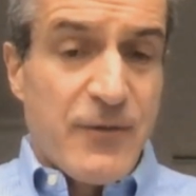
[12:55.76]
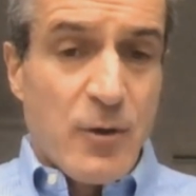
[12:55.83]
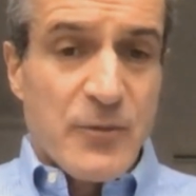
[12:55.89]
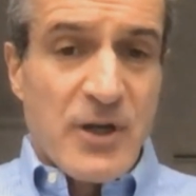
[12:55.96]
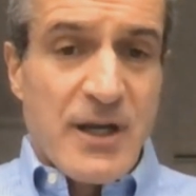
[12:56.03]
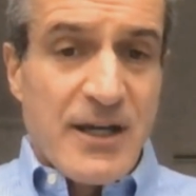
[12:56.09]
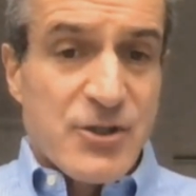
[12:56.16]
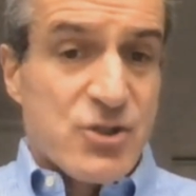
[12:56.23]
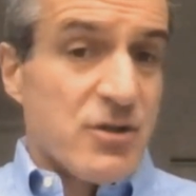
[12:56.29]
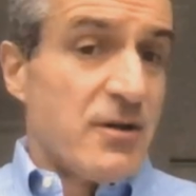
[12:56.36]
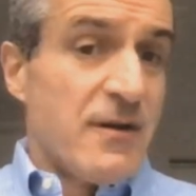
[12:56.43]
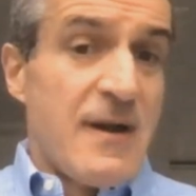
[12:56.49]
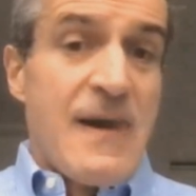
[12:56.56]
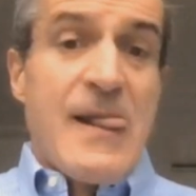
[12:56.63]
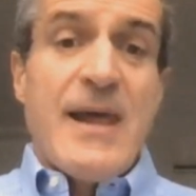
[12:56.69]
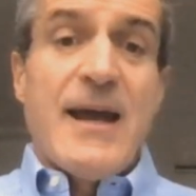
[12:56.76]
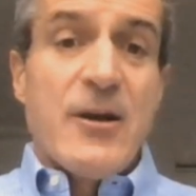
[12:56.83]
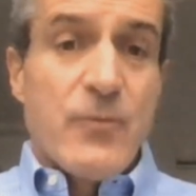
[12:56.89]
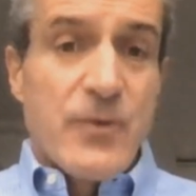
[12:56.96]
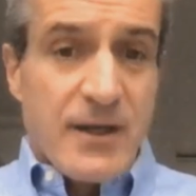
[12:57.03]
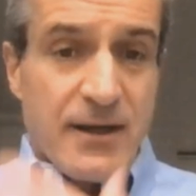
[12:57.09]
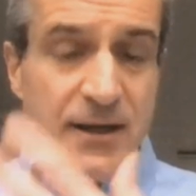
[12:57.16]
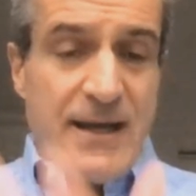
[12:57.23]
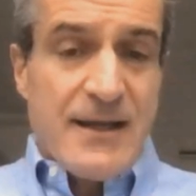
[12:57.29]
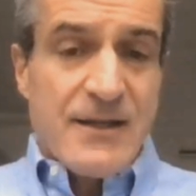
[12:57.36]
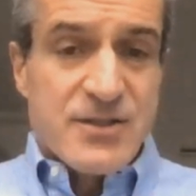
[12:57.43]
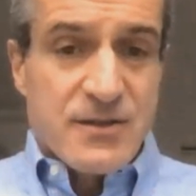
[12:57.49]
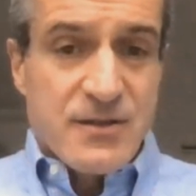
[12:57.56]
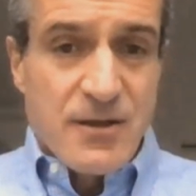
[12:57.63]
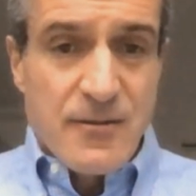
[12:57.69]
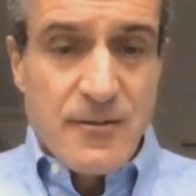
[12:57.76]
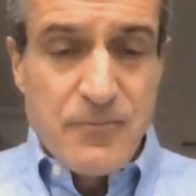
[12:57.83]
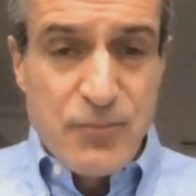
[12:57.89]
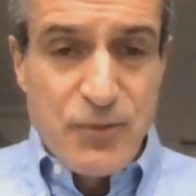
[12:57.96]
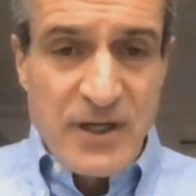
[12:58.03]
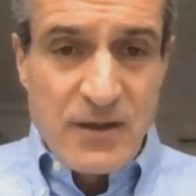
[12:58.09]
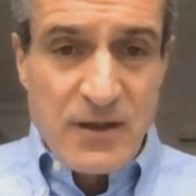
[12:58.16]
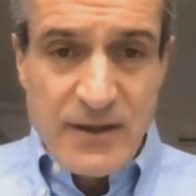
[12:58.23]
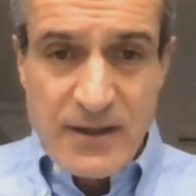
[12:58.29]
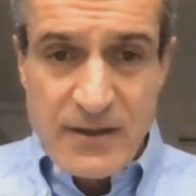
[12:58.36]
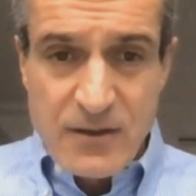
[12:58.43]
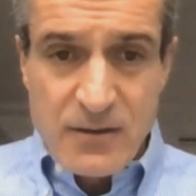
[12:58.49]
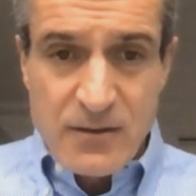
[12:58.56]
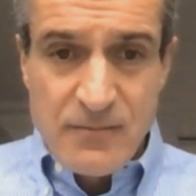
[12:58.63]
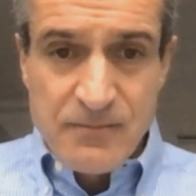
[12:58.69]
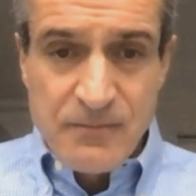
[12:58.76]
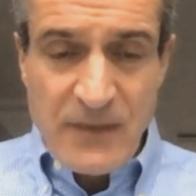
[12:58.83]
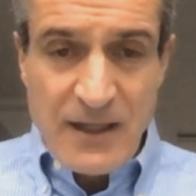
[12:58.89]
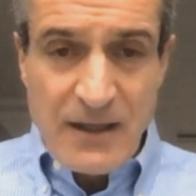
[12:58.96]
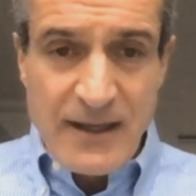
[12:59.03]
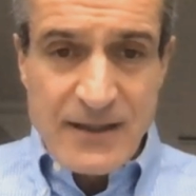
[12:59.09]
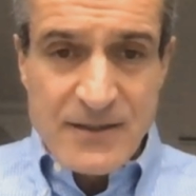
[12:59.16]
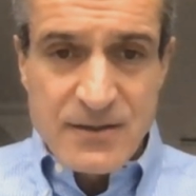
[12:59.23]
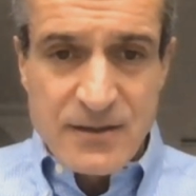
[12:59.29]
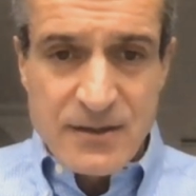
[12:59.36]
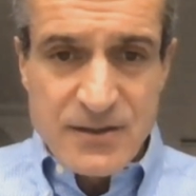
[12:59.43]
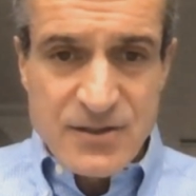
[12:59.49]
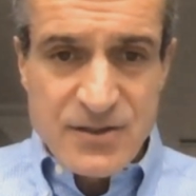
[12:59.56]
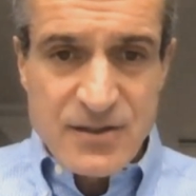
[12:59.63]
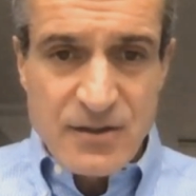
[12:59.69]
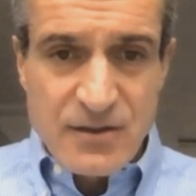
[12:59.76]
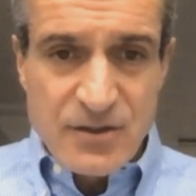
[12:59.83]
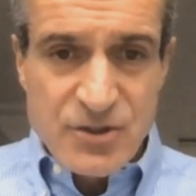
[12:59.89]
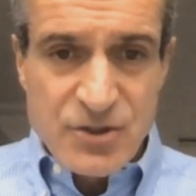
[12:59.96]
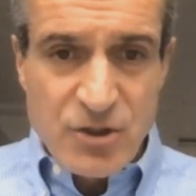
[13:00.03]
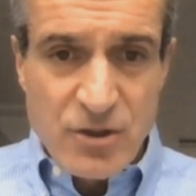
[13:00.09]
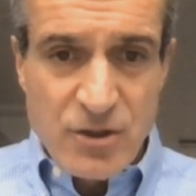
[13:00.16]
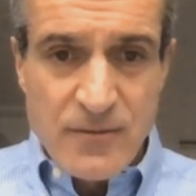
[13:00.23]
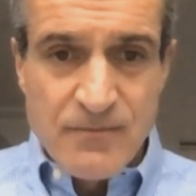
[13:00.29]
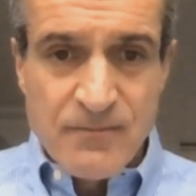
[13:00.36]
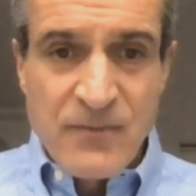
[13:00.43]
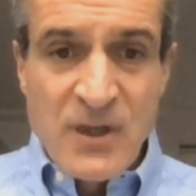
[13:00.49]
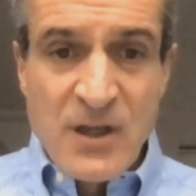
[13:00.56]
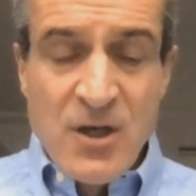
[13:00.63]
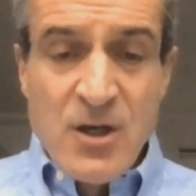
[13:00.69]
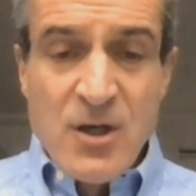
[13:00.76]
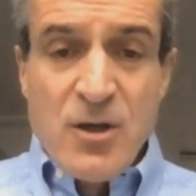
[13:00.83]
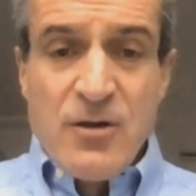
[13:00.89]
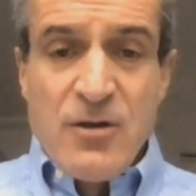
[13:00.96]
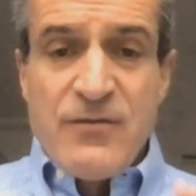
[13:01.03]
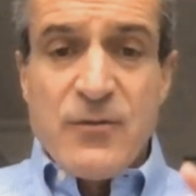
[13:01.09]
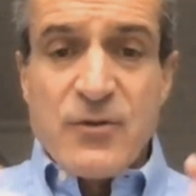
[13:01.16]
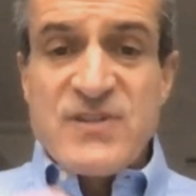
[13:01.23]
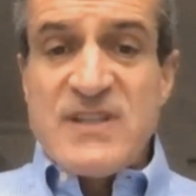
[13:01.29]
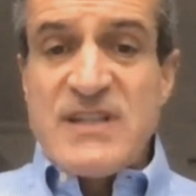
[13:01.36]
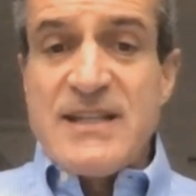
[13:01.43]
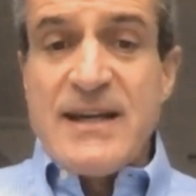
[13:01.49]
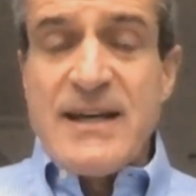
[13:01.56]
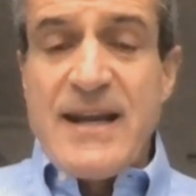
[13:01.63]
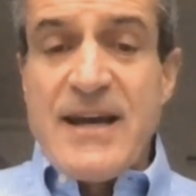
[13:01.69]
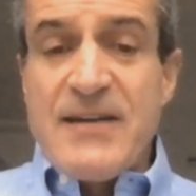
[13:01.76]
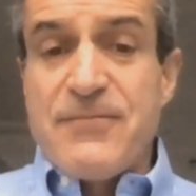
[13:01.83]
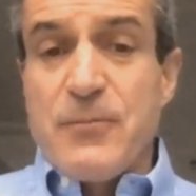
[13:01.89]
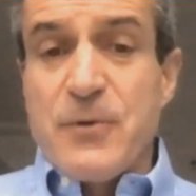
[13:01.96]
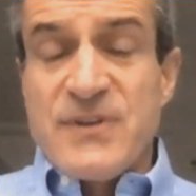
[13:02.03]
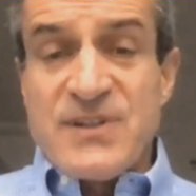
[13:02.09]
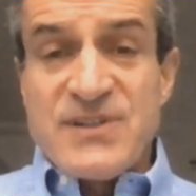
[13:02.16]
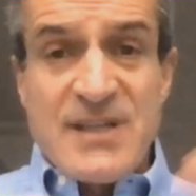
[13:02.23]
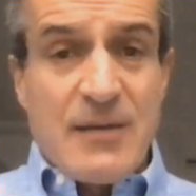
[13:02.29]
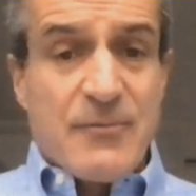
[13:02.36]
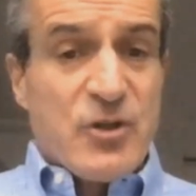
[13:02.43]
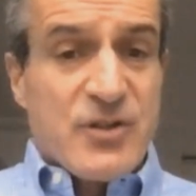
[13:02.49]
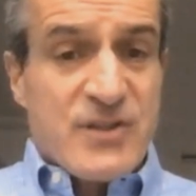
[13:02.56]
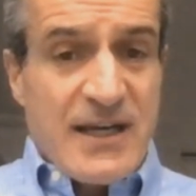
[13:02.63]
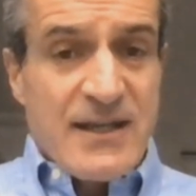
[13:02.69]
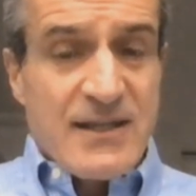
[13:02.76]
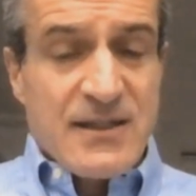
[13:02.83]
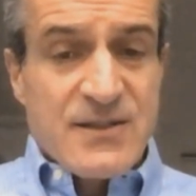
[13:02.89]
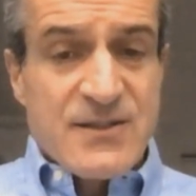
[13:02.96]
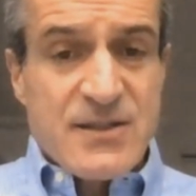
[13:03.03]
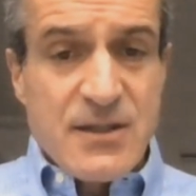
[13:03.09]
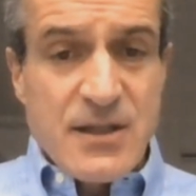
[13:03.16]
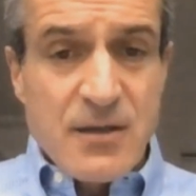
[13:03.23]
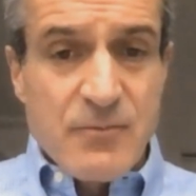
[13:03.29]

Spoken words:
formulation, and we're going to enter preclinical later this year. For CDNF, with the subcutaneous